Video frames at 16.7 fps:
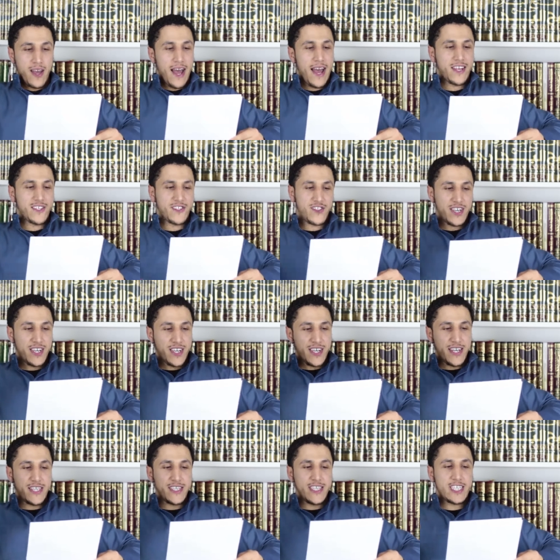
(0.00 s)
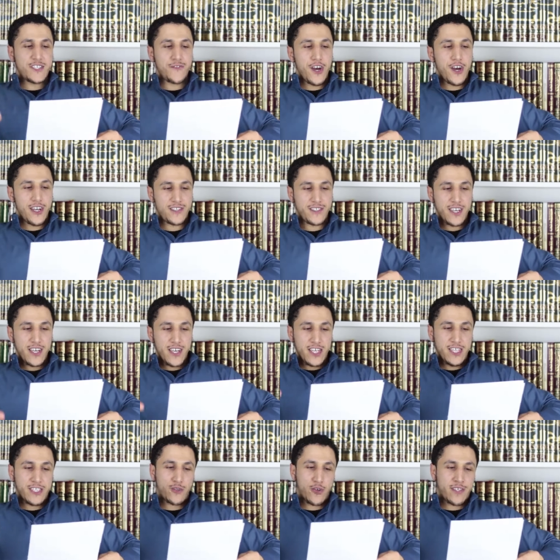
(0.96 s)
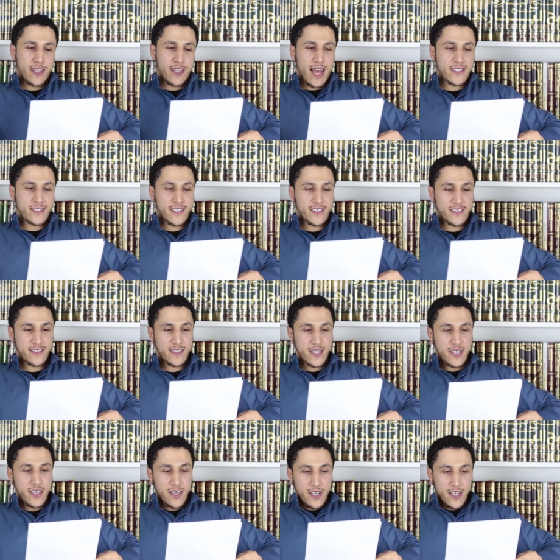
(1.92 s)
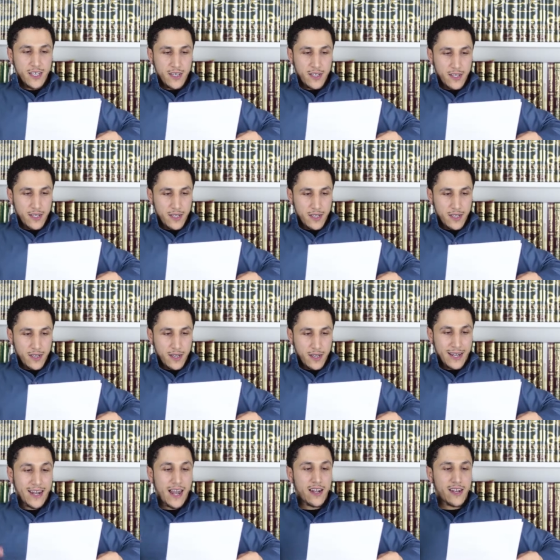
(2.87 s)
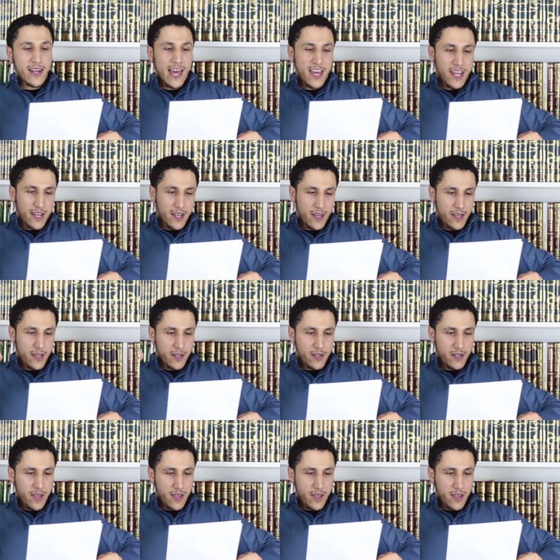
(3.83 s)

Hence, in this verse, in Surah Al-Qasas, la la uh,